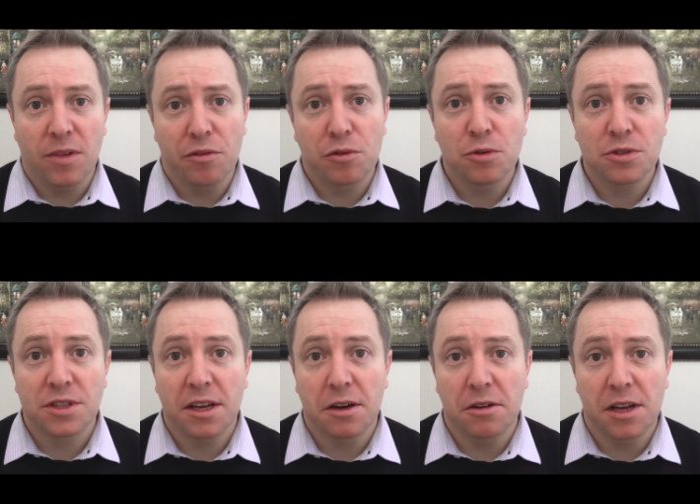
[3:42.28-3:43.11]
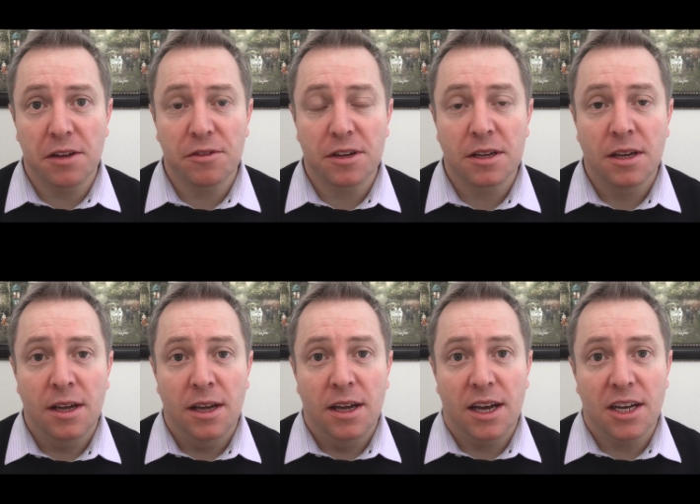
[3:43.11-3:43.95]
of course, however,
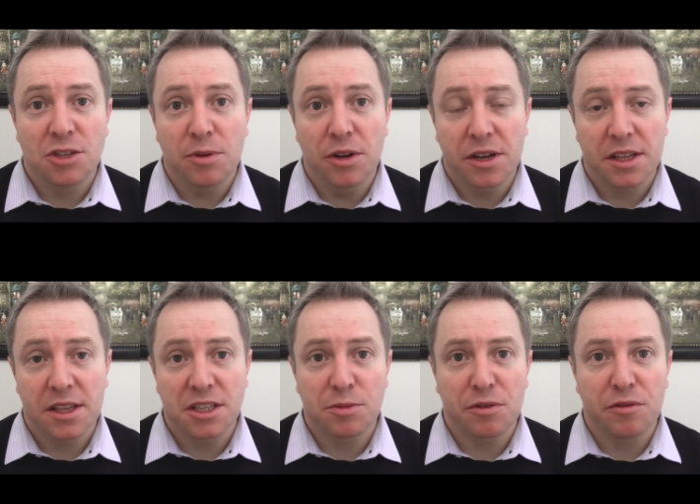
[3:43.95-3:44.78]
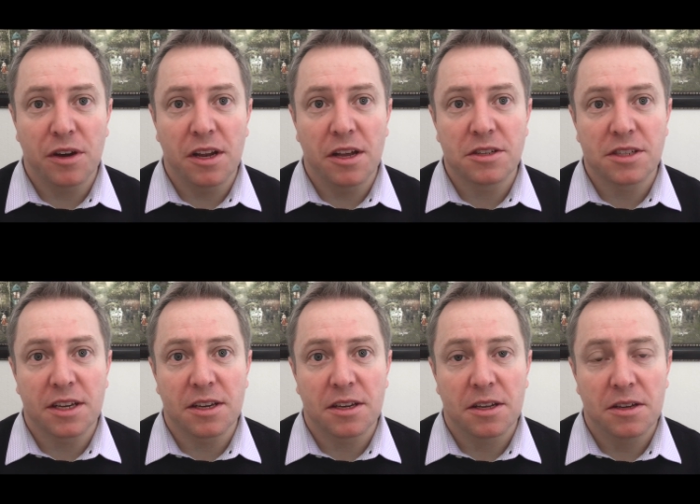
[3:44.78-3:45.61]
as we look at these portfolios
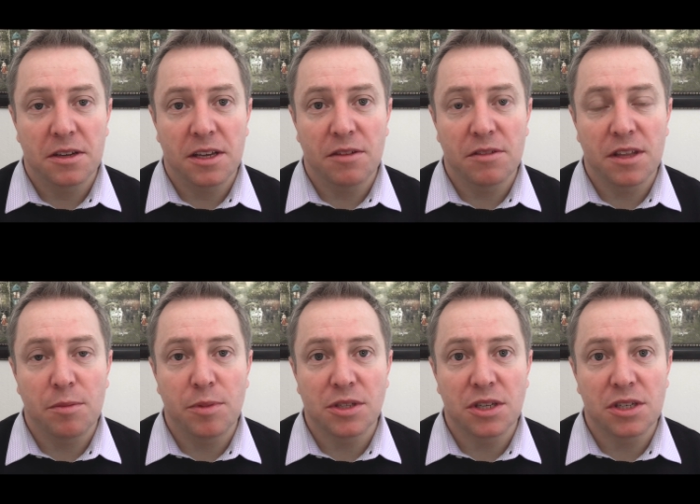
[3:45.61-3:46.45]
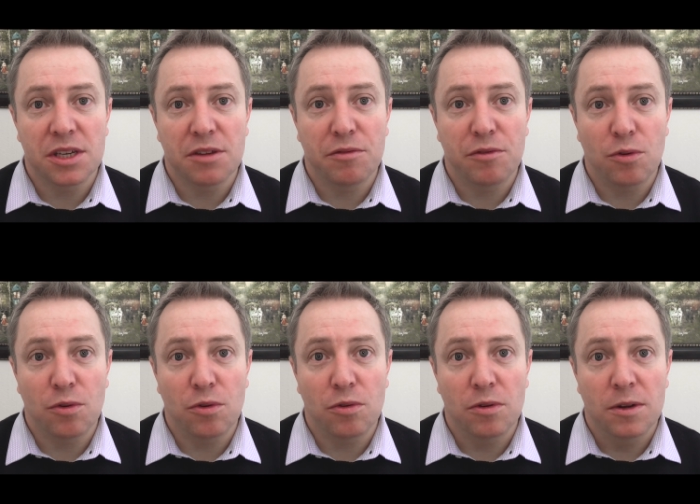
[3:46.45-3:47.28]
and given their positioning
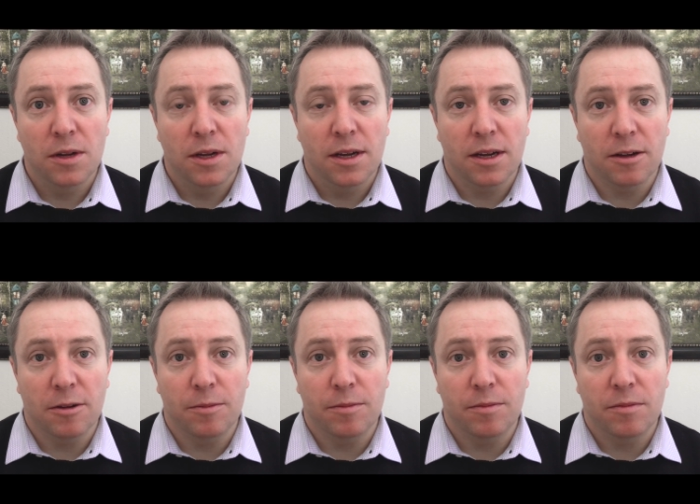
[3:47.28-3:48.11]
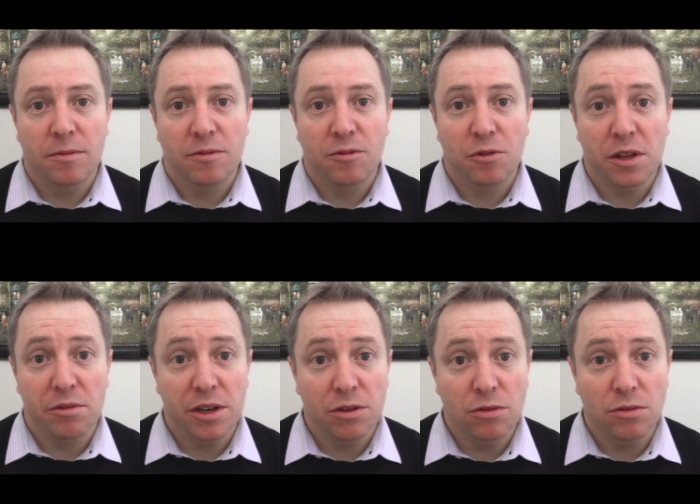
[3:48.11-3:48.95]
for um, for the
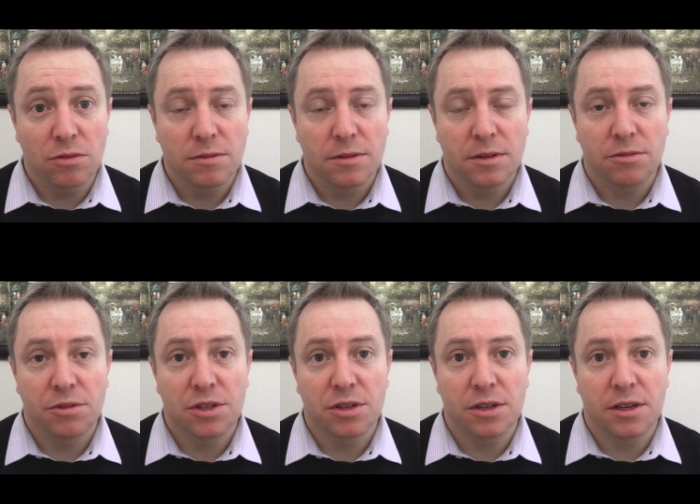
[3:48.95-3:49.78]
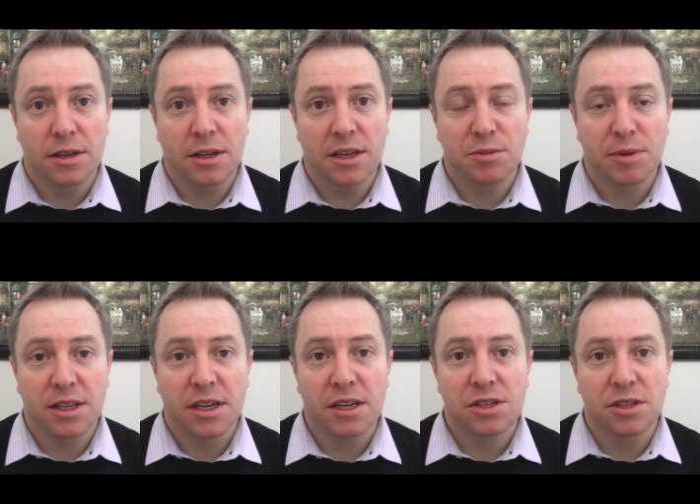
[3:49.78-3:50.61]
real return
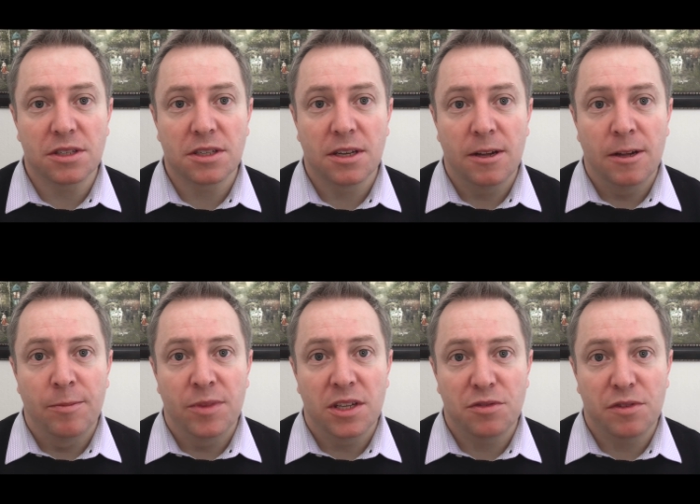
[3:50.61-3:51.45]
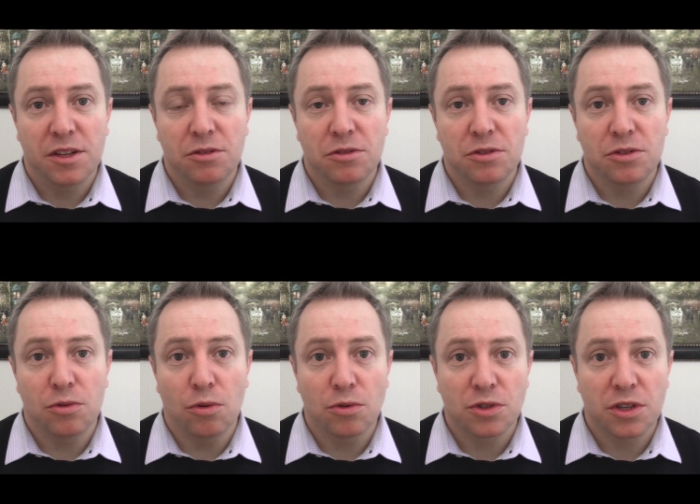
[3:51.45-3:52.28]
expectations, it's fair to,
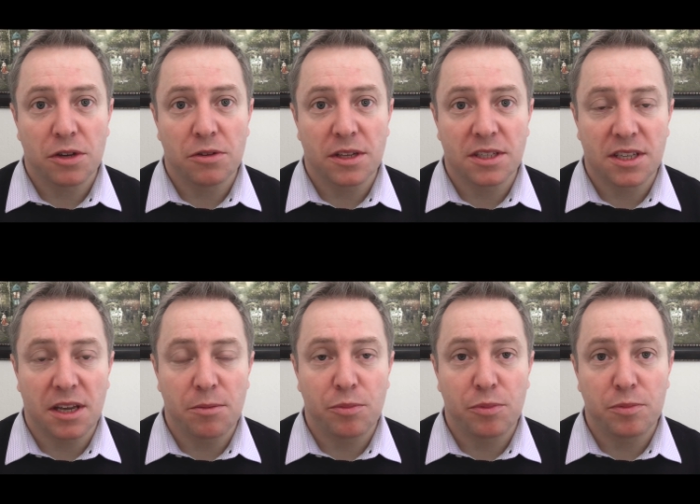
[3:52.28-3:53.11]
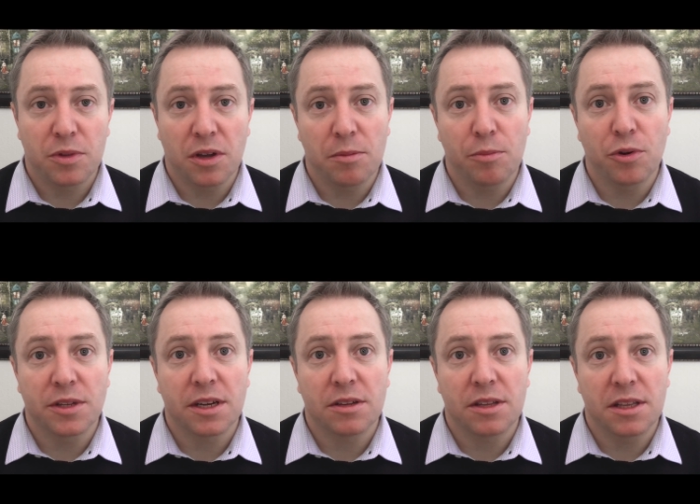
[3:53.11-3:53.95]
to also at the same time
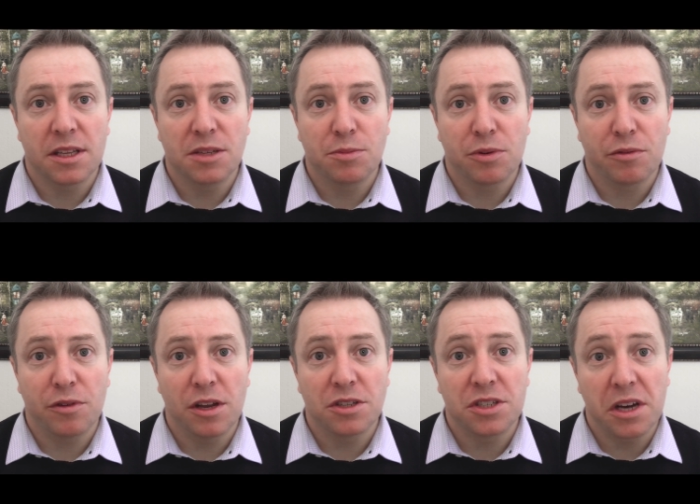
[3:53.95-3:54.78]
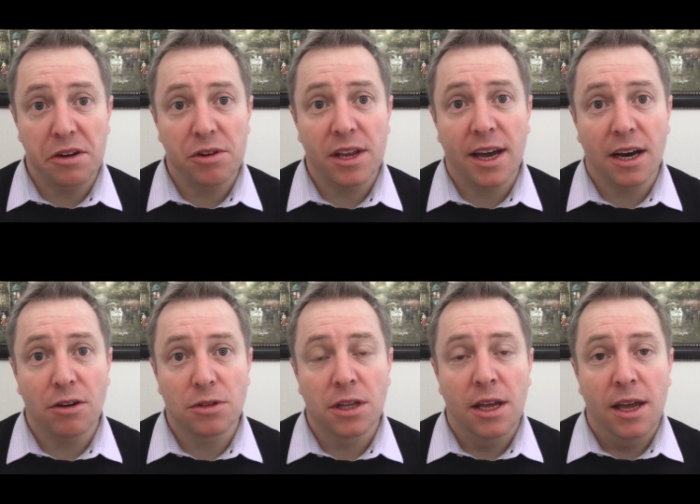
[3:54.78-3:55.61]
point out that these portfolios generally
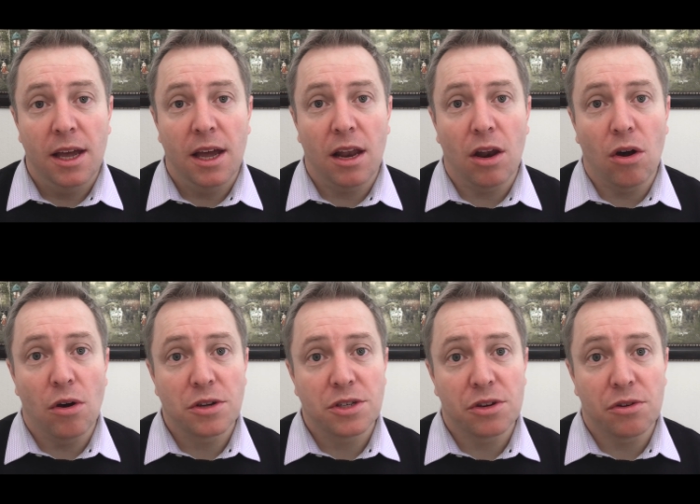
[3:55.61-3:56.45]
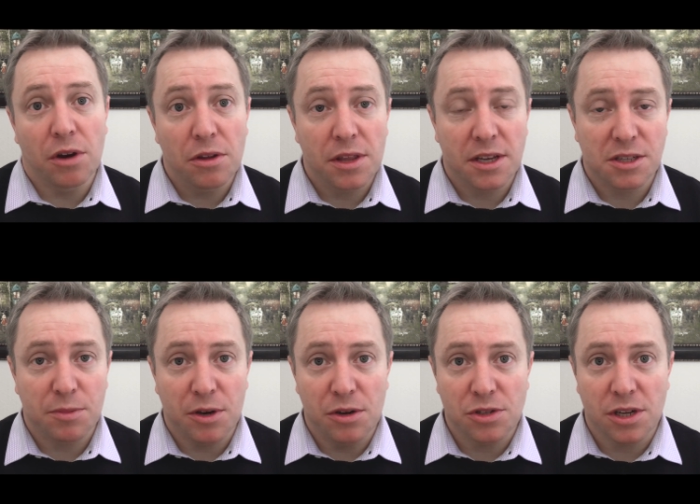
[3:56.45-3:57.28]
have a larger growth
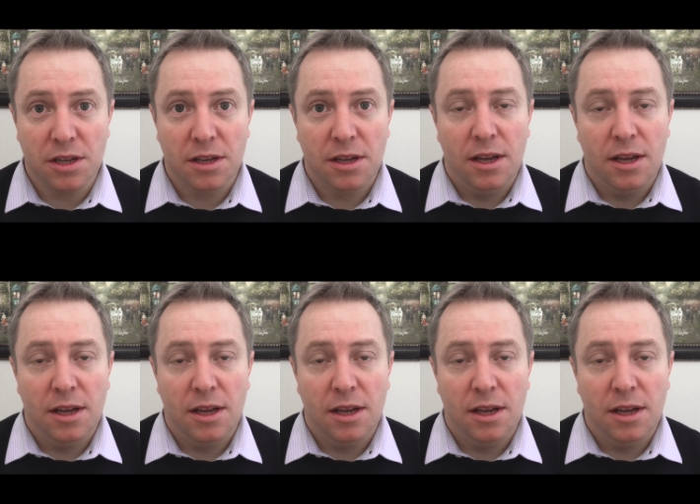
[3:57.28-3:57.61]
exposure